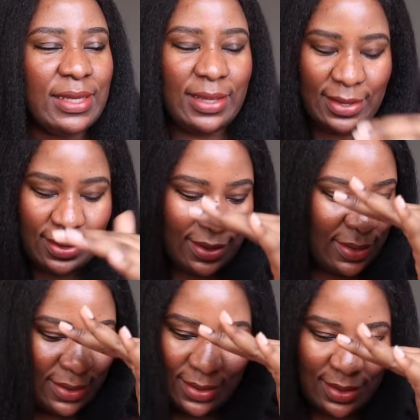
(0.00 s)

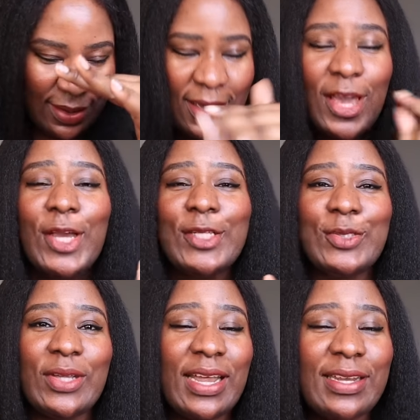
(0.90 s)
The
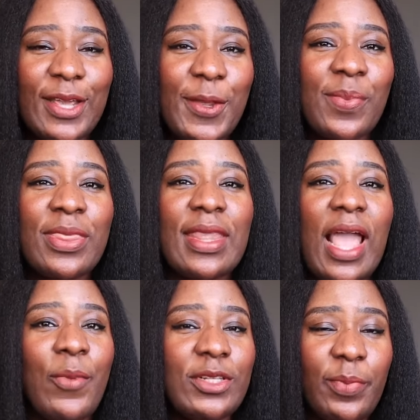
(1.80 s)
other day,
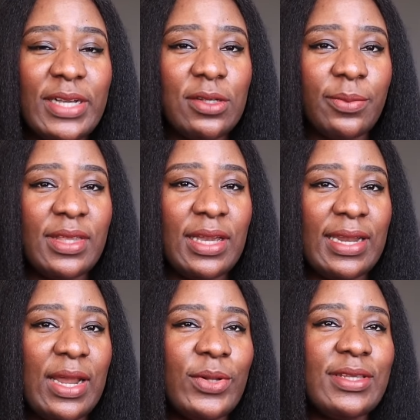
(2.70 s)
I went to buy something
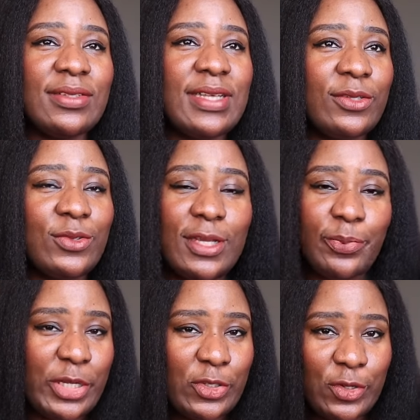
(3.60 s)
and I went outside to take
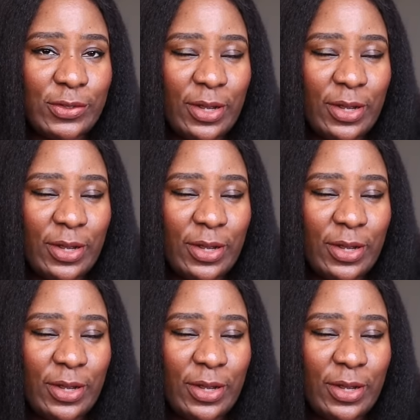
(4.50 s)
pictures.